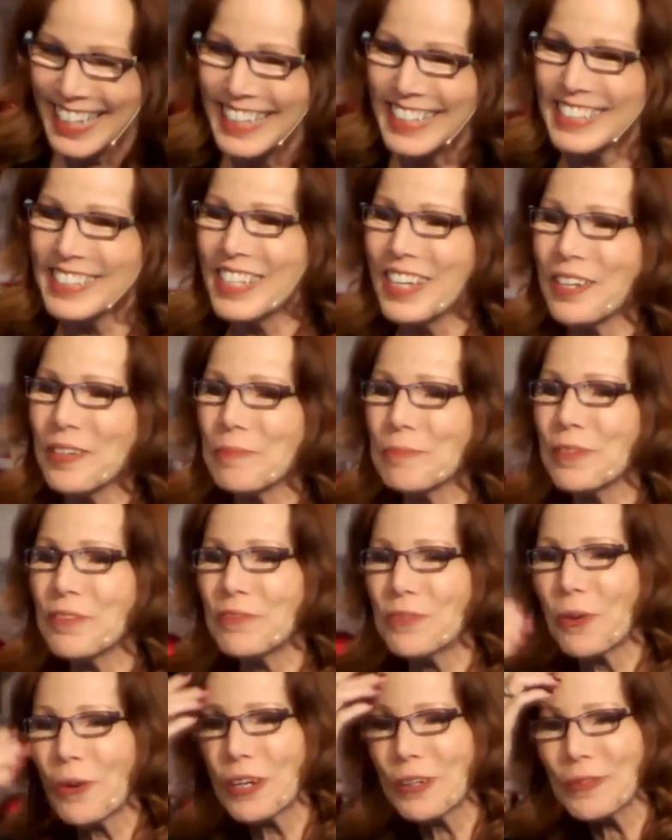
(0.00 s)
So
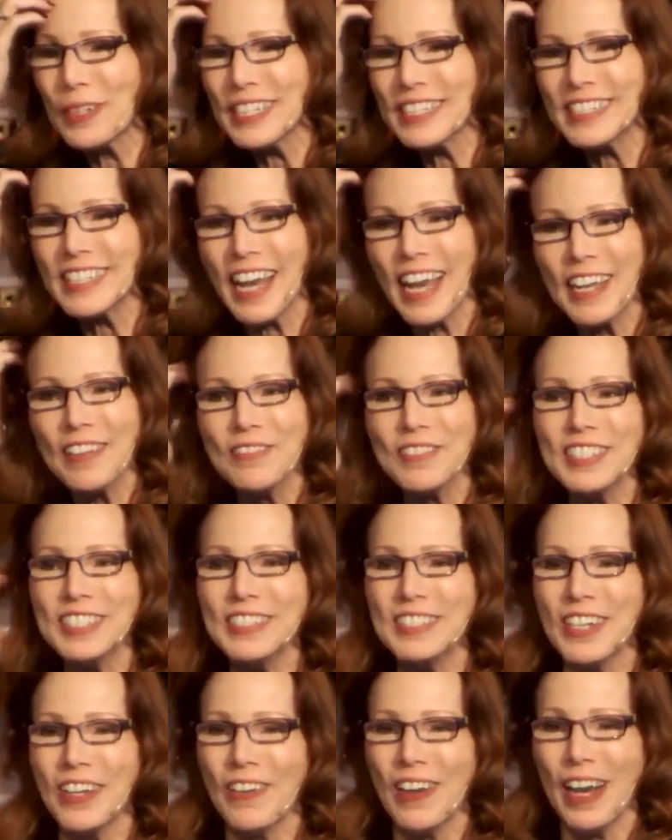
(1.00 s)
before we dive in,
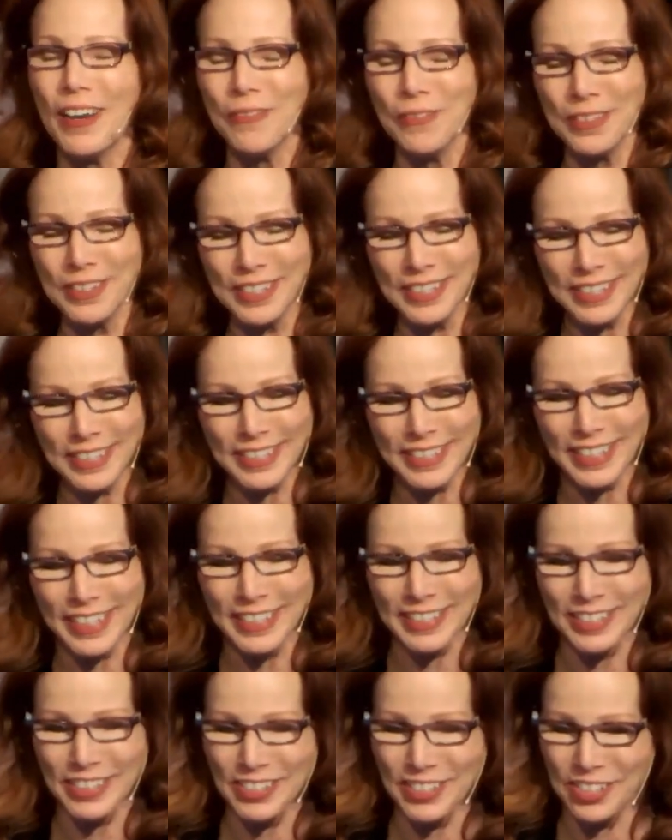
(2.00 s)
though, I want
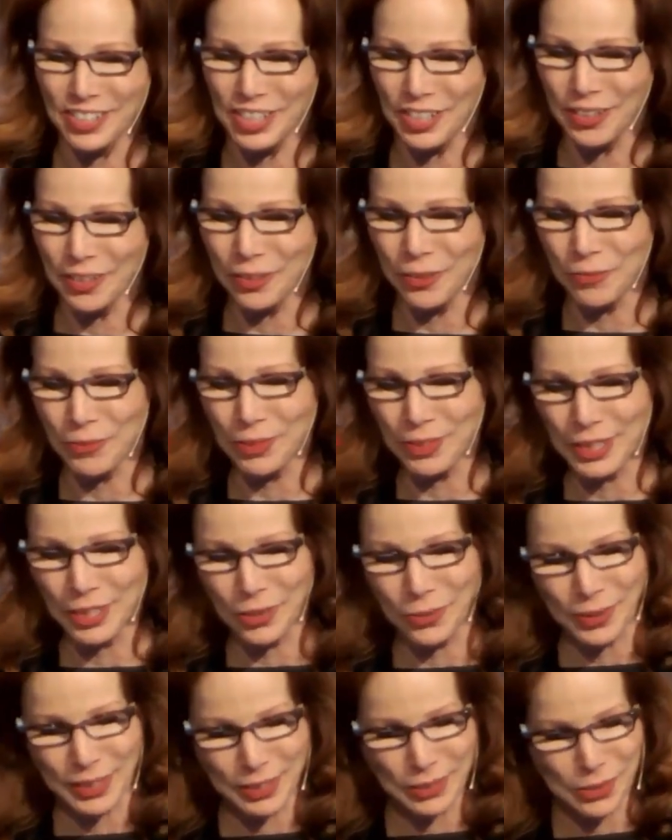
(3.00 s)
to just share a really
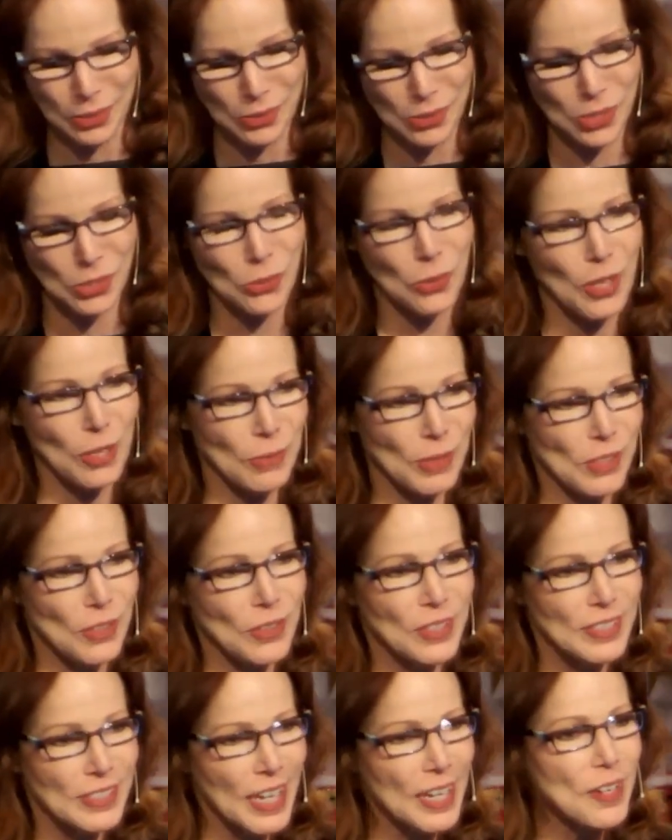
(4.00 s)
quick little story with you,
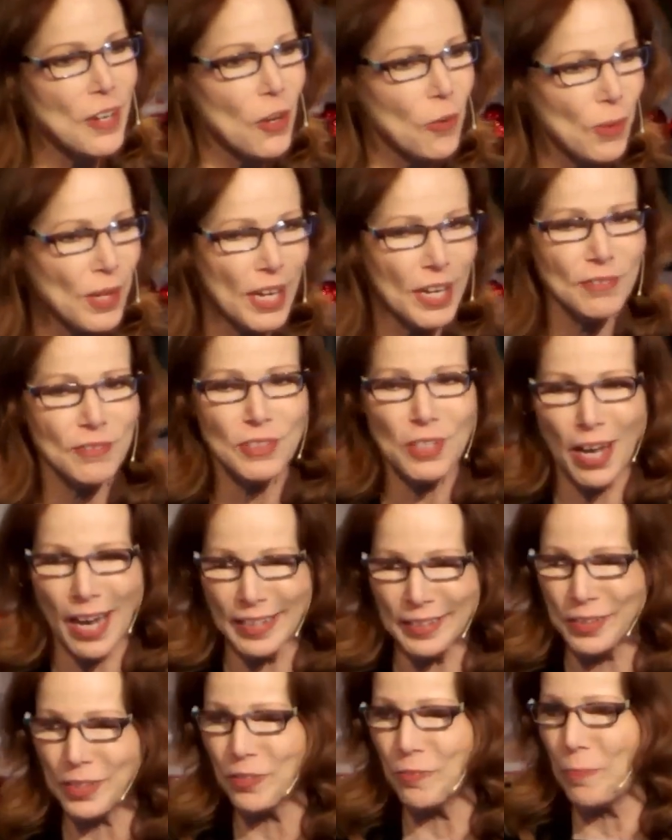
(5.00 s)
because I know we have
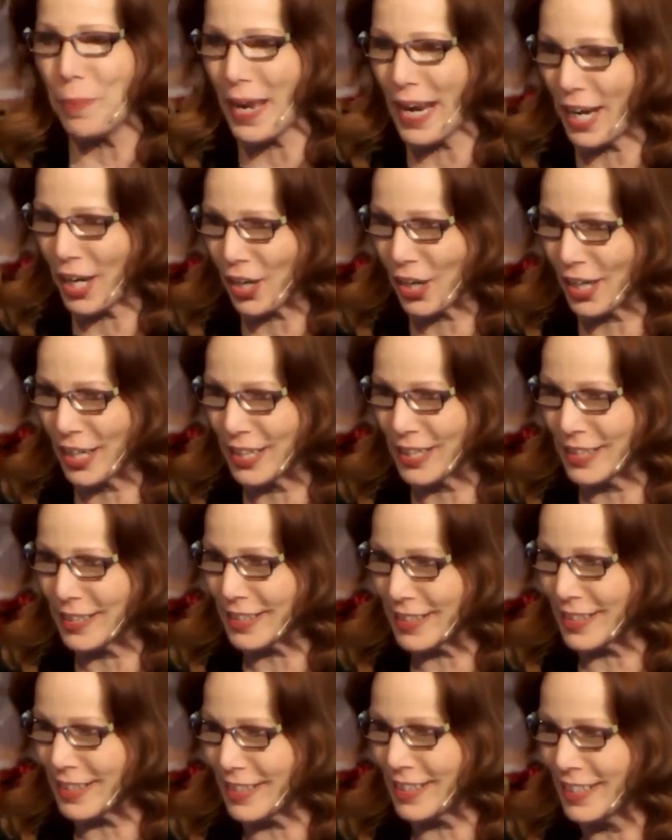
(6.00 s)
lots of
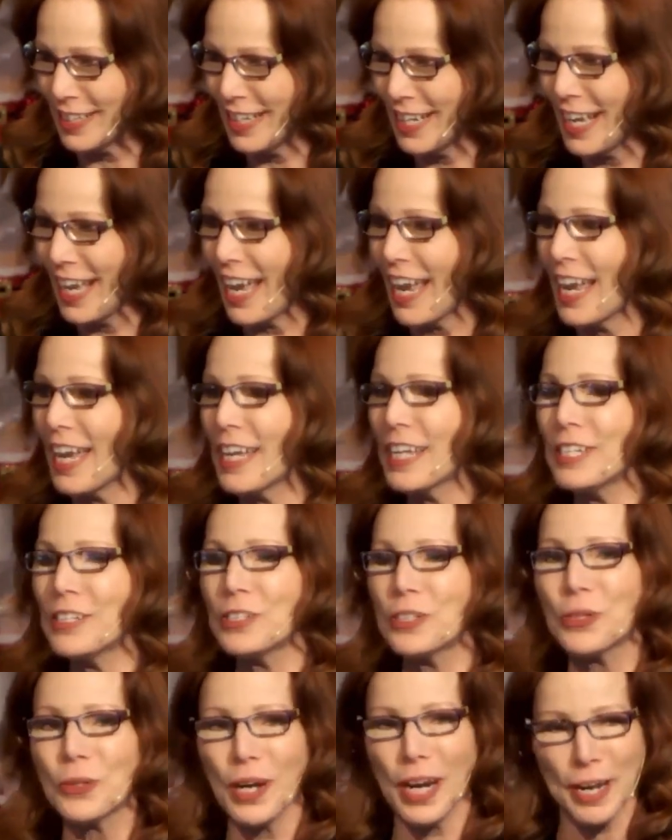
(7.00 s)
parents
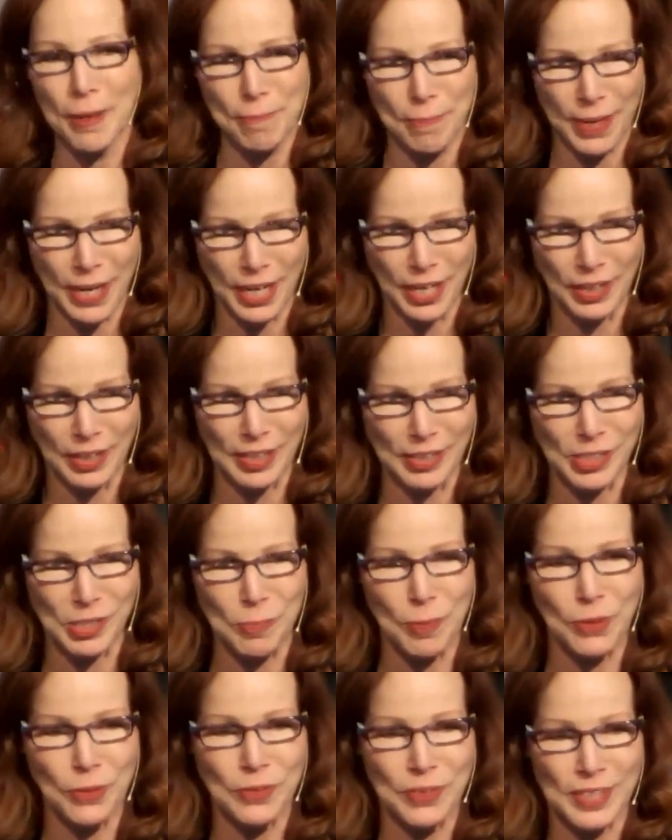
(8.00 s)
and grandparents,
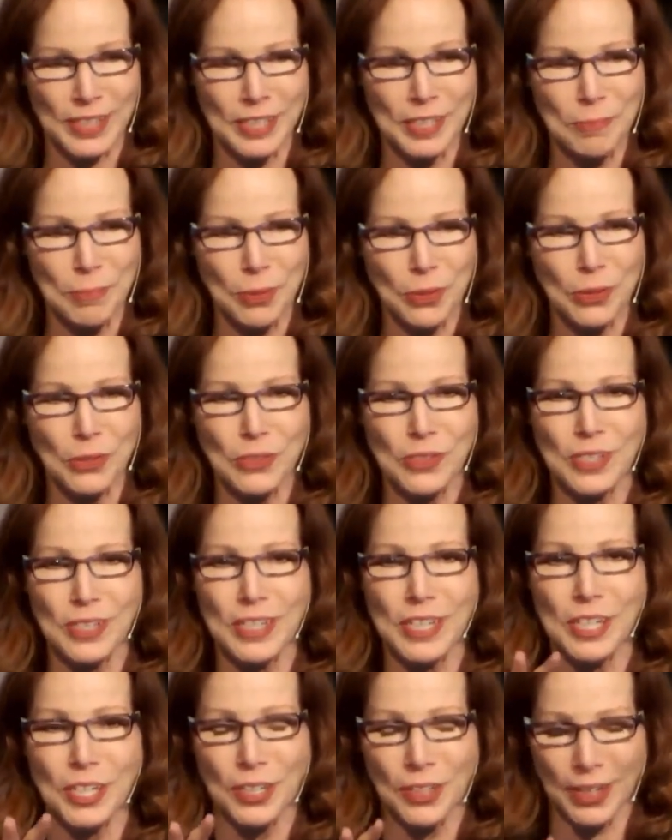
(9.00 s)
both in person
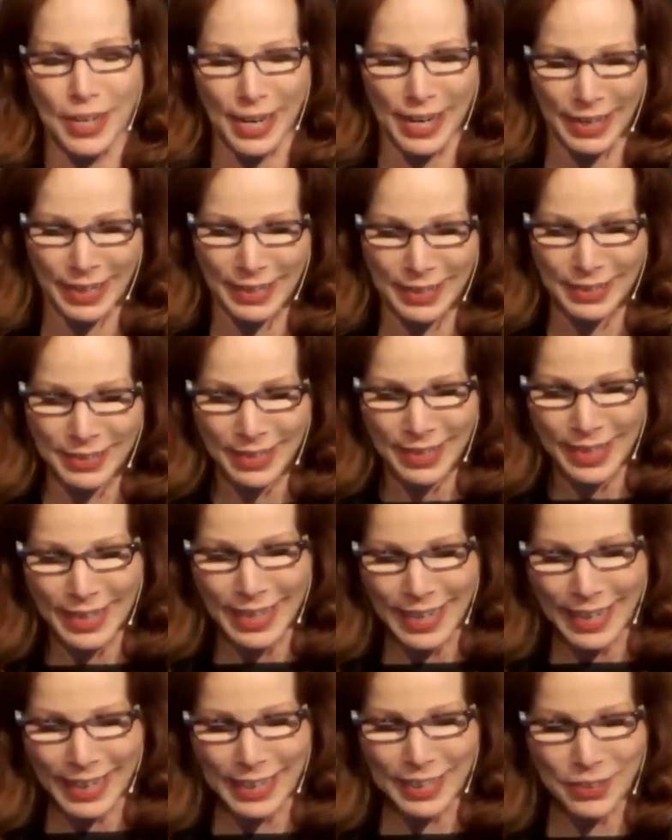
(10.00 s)
here and
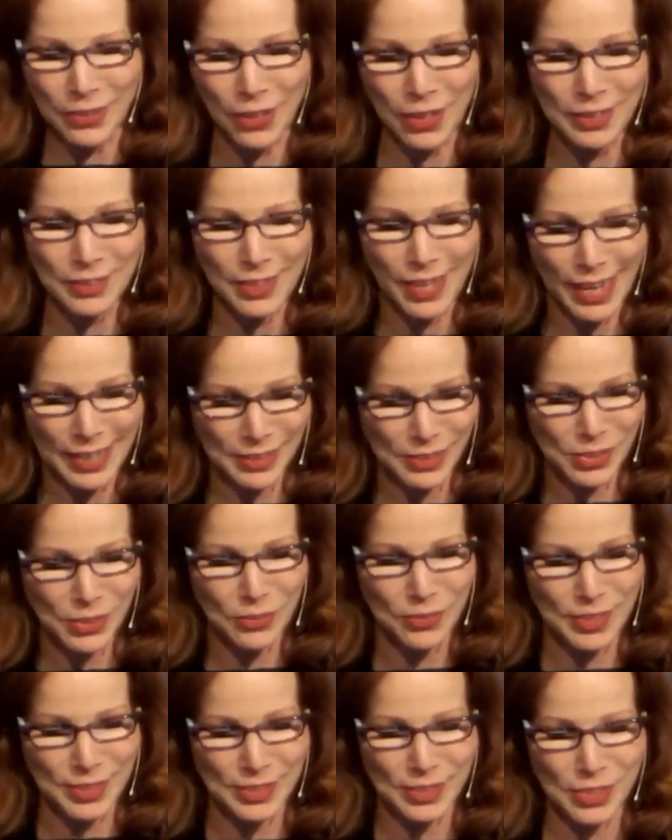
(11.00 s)
online, so
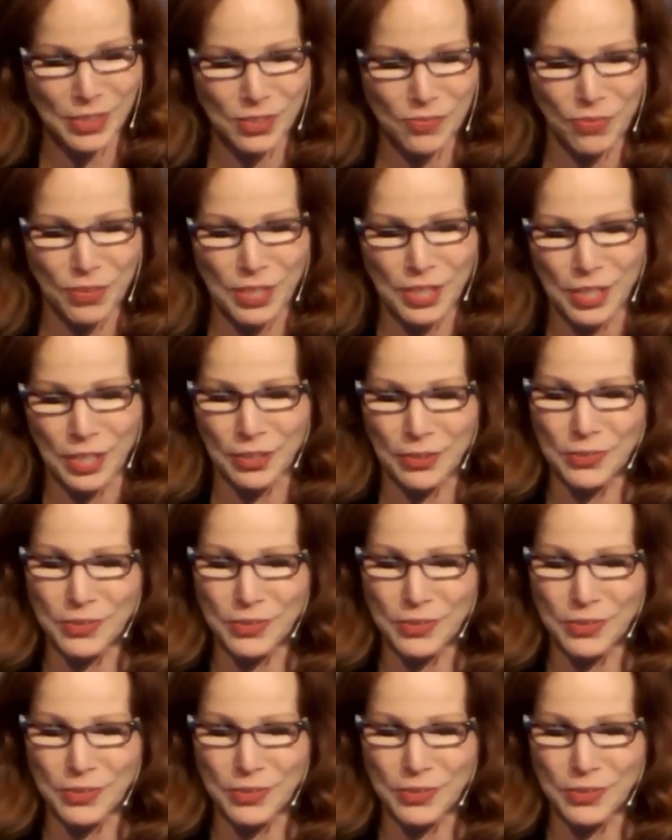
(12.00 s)
this is for you.